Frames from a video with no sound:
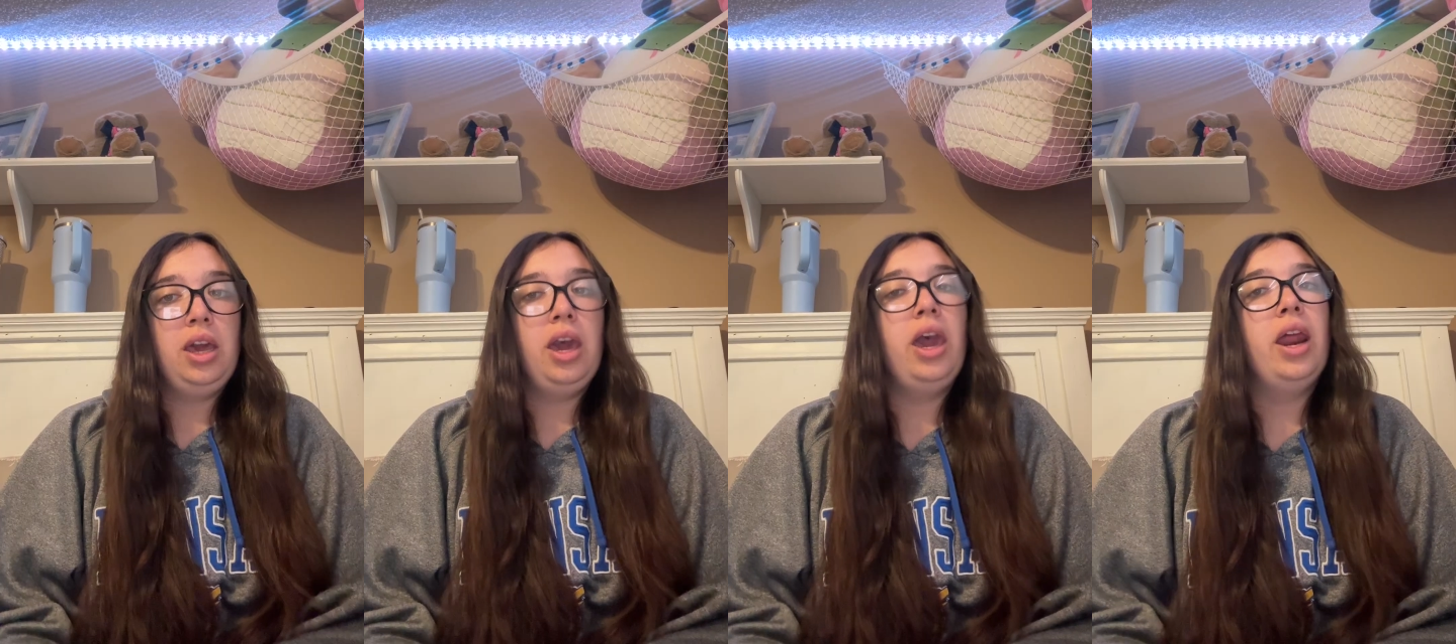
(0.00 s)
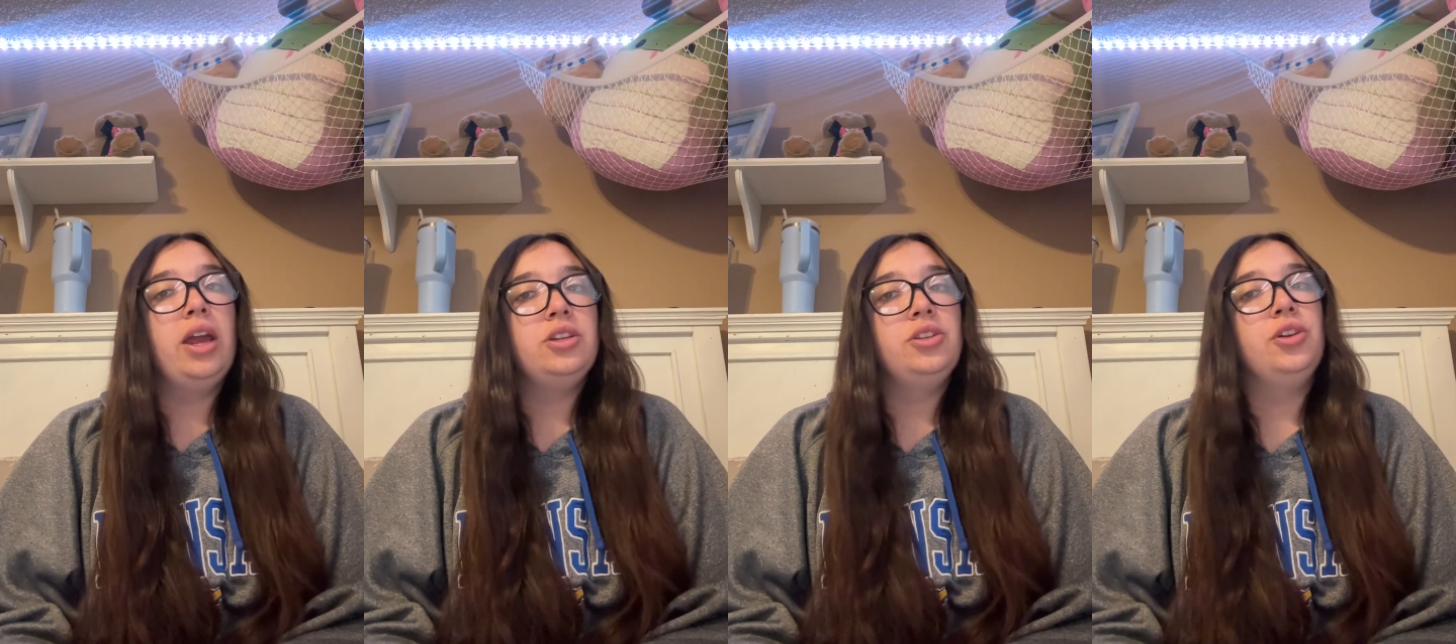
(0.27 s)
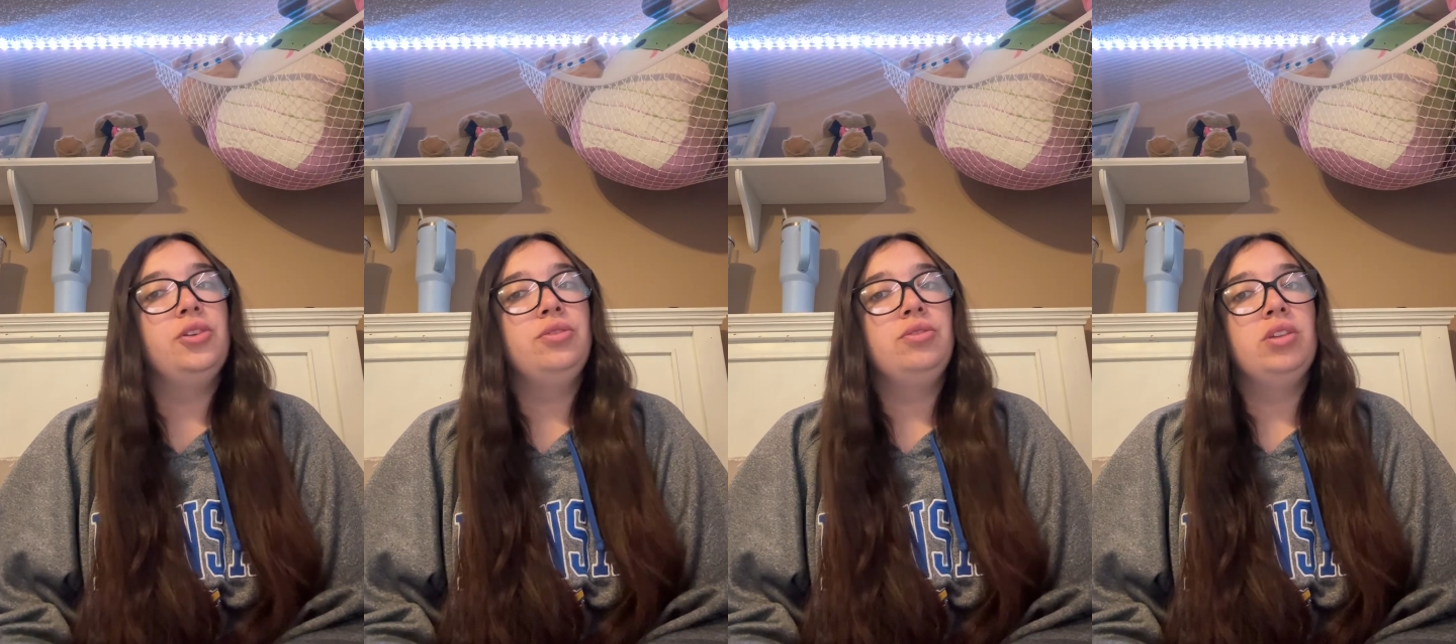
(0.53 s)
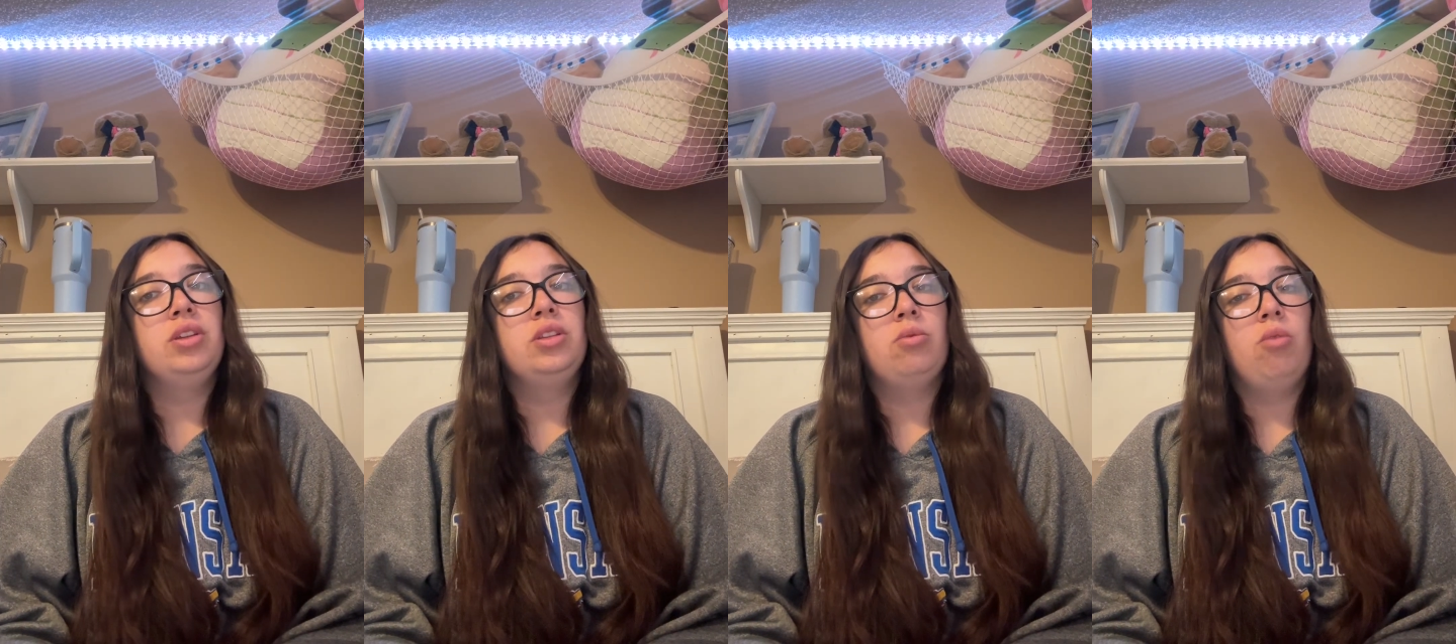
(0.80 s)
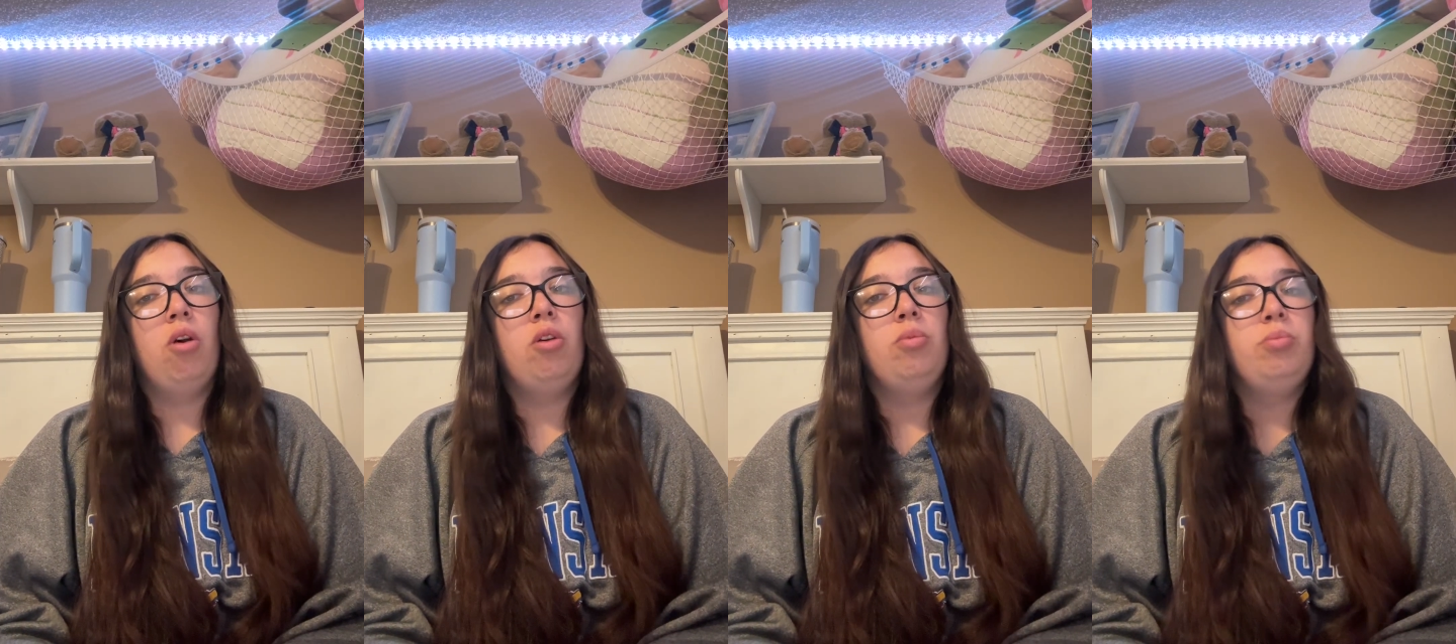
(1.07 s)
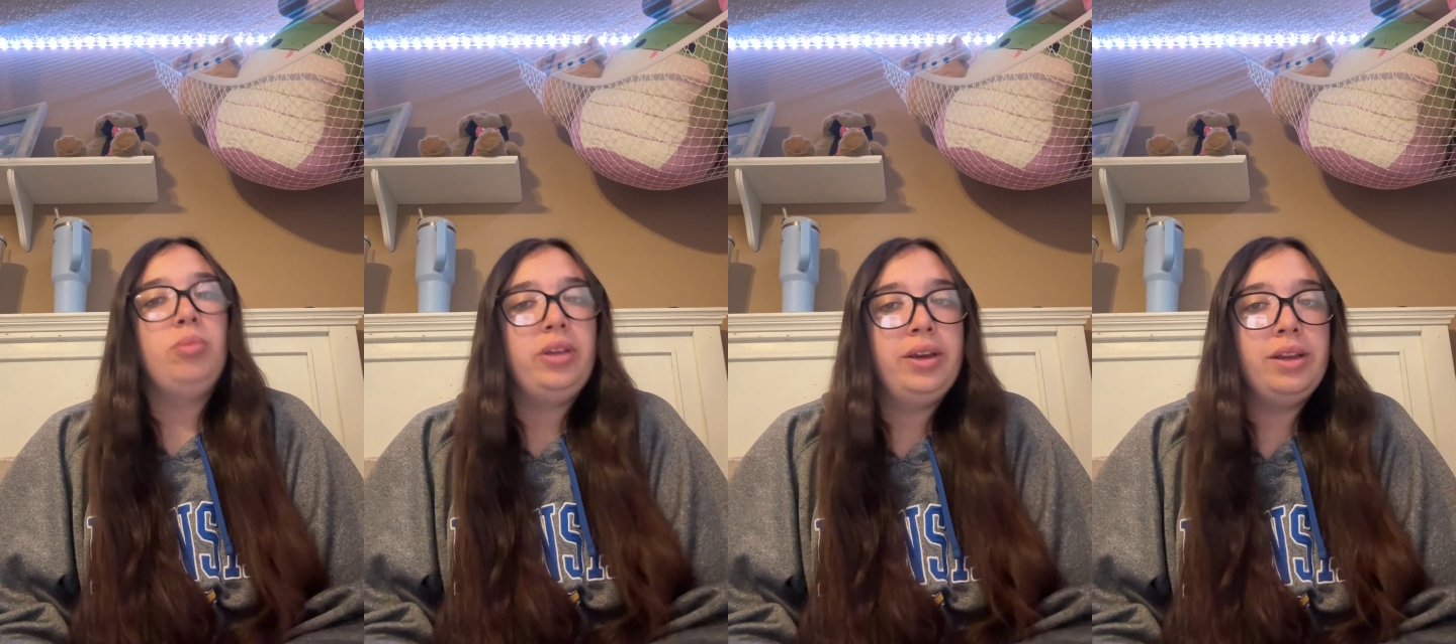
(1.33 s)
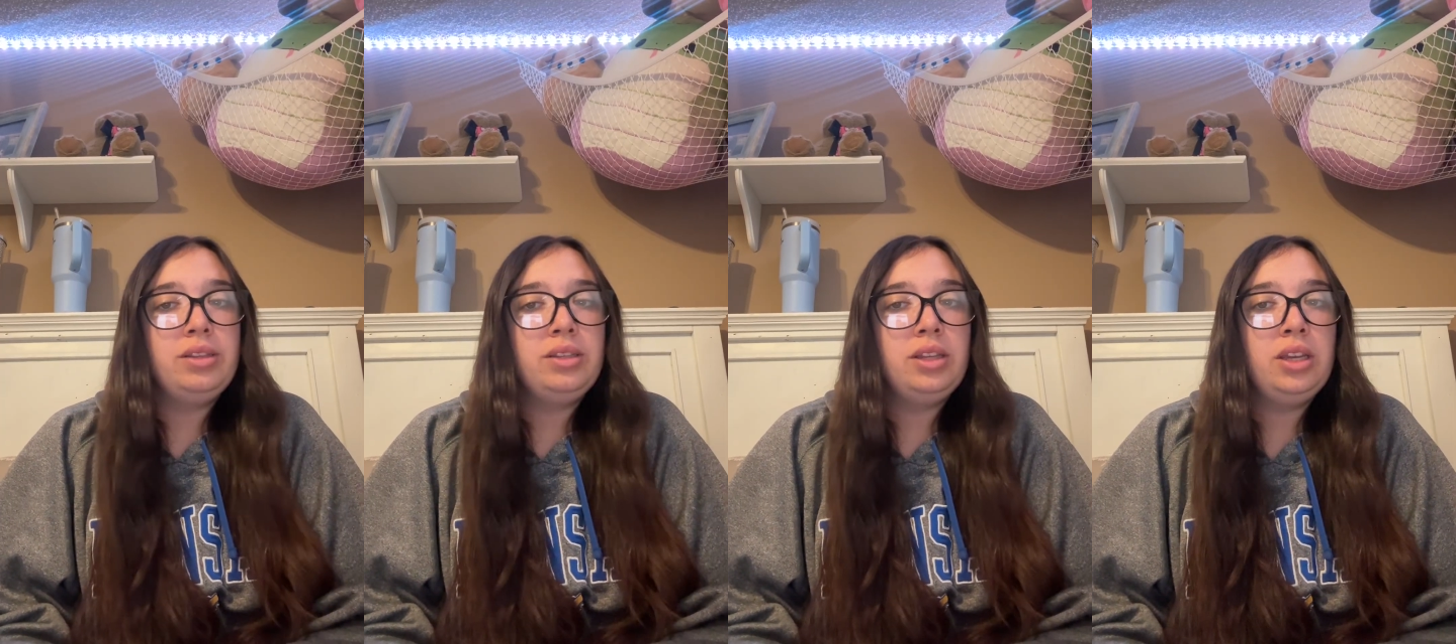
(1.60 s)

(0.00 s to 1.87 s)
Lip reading: And I chose this quote because